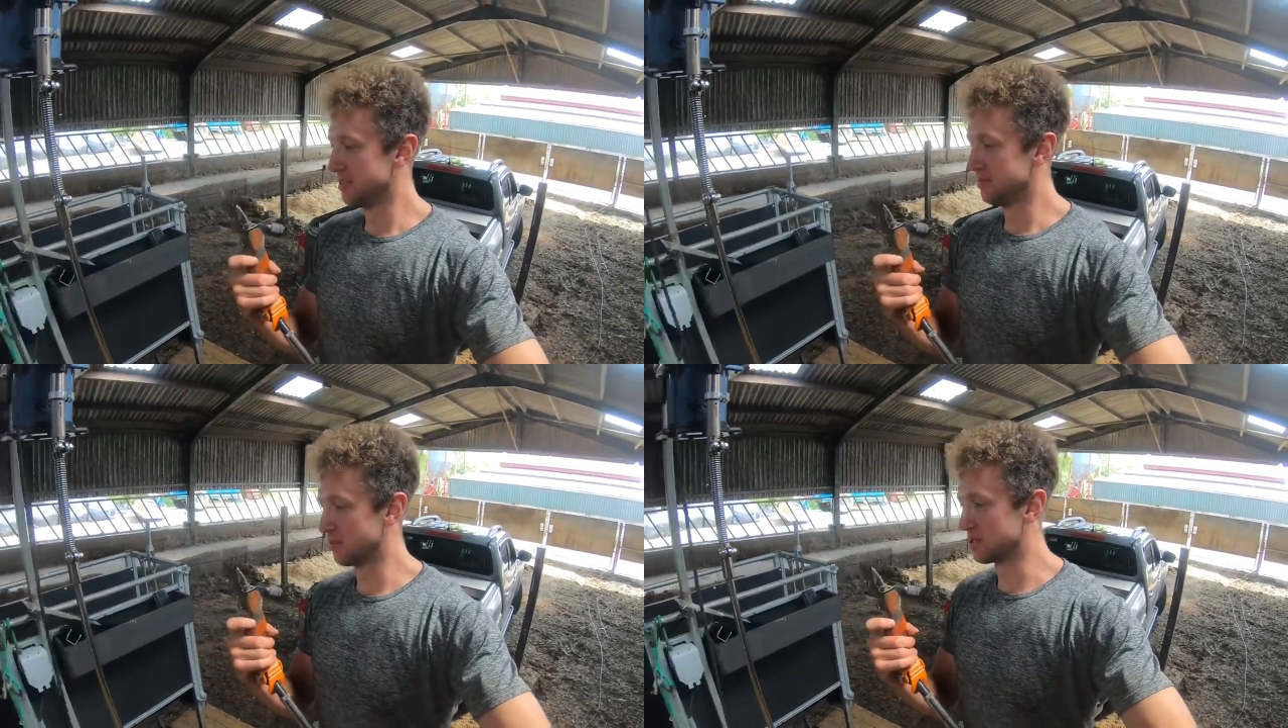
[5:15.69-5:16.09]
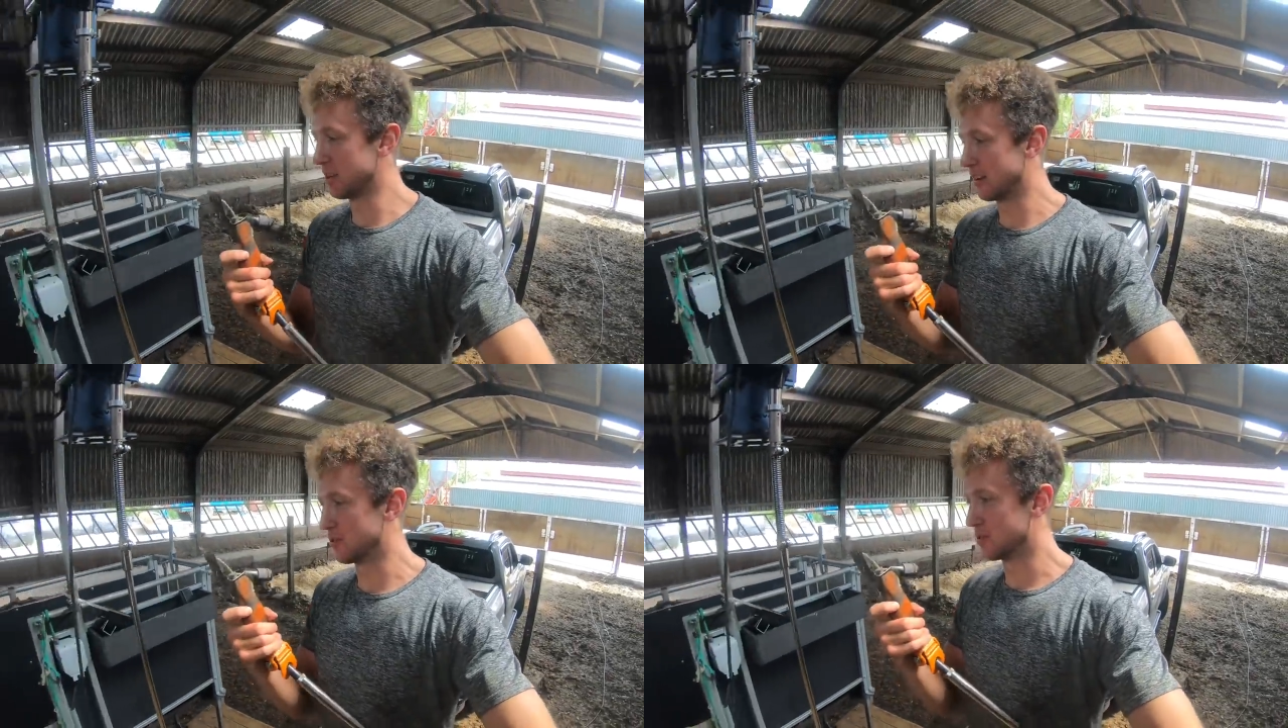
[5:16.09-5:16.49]
But we'll see
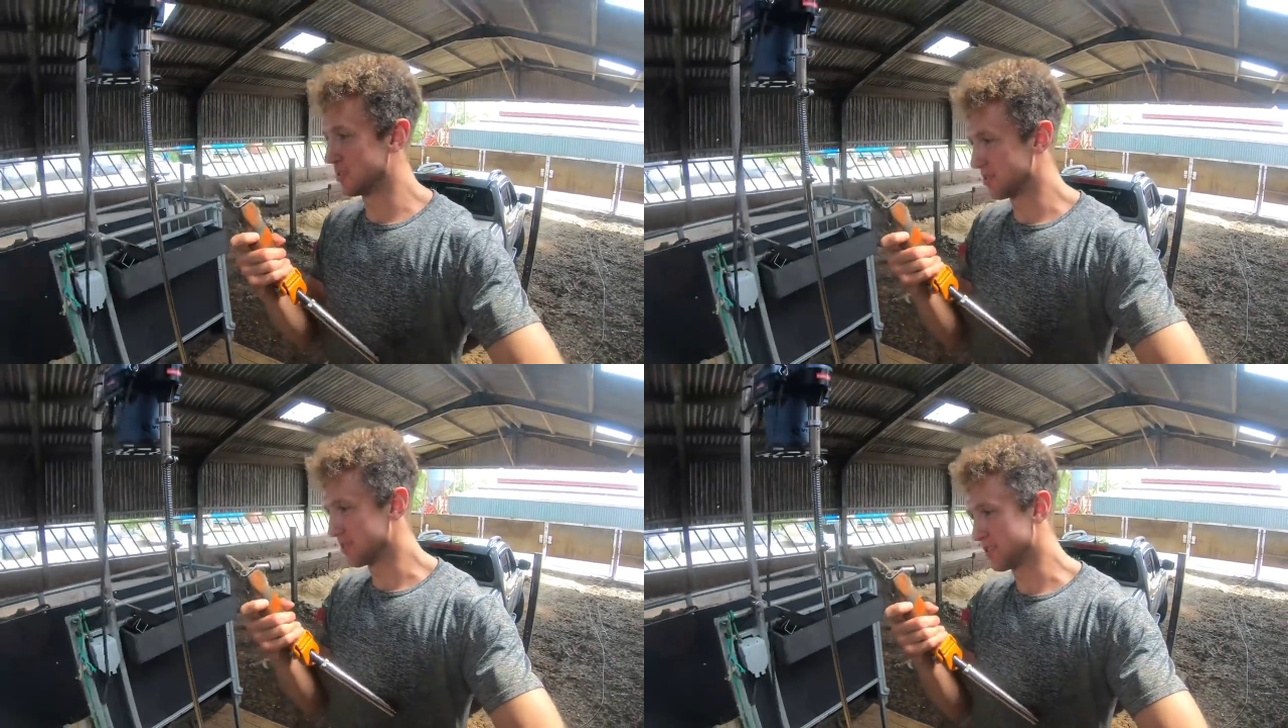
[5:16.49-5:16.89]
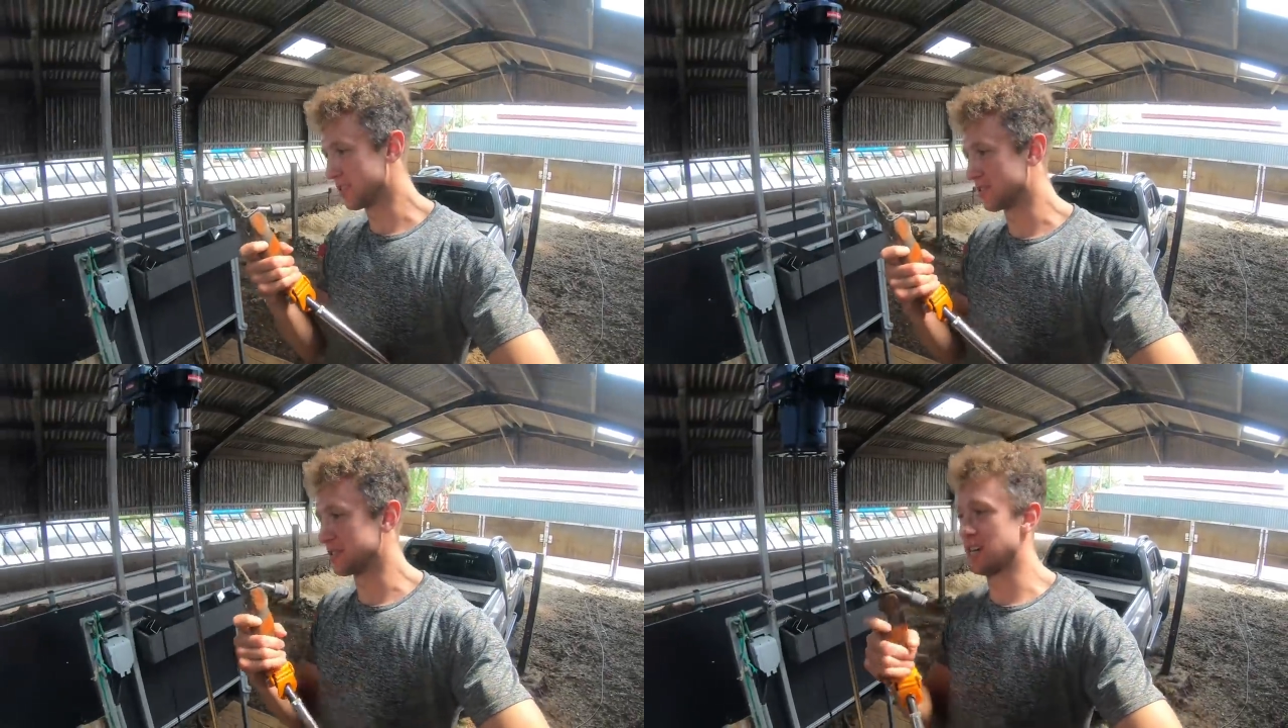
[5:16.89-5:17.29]
how it goes. We'll see how
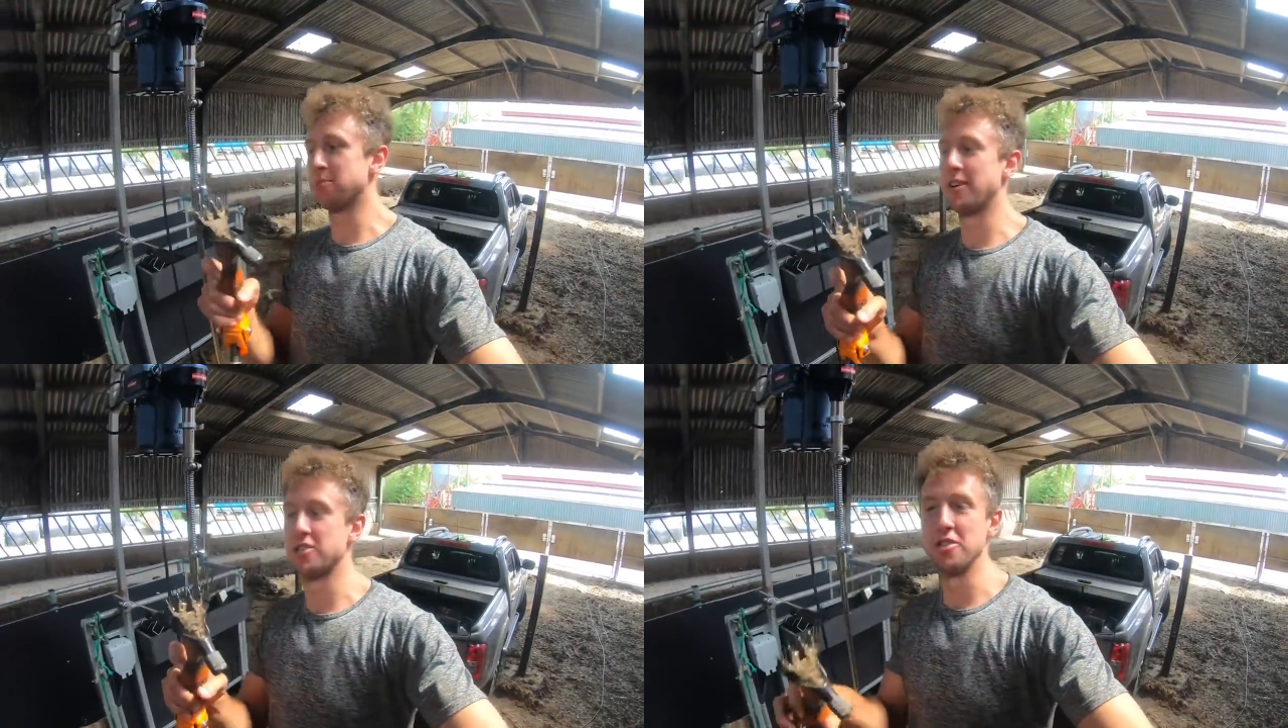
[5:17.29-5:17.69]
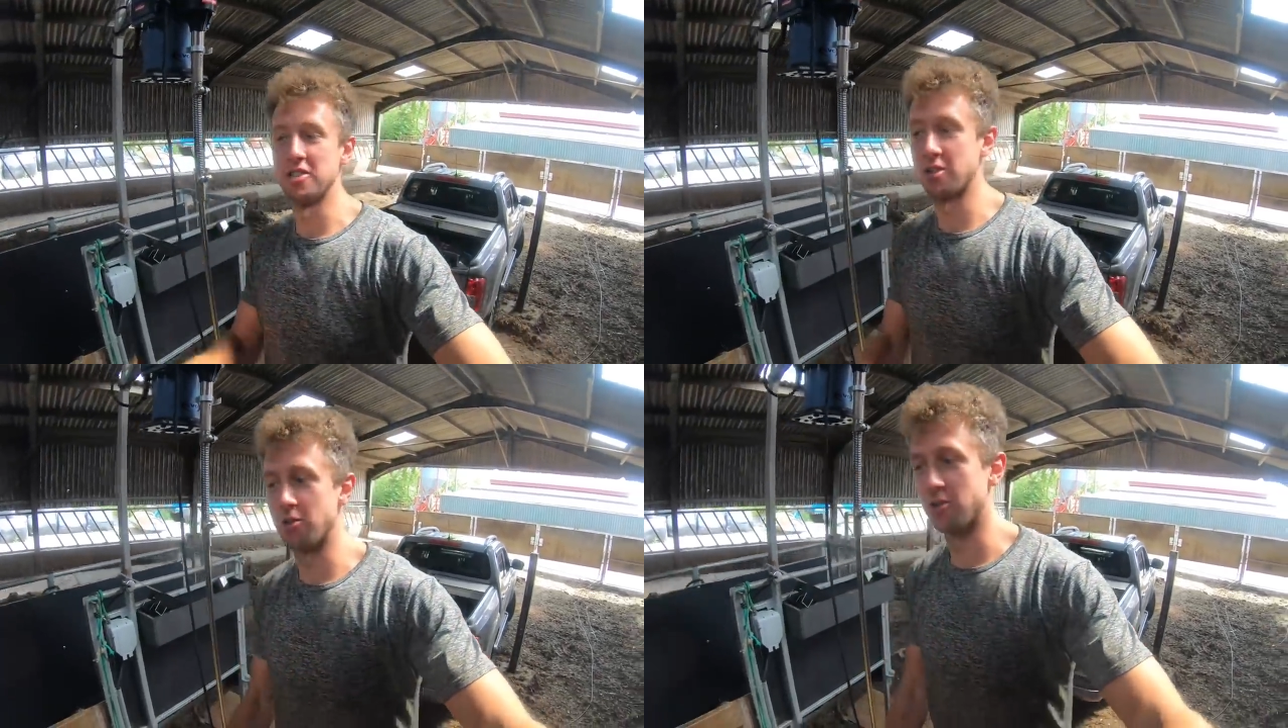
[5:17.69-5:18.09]
it goes. That's my excuses out the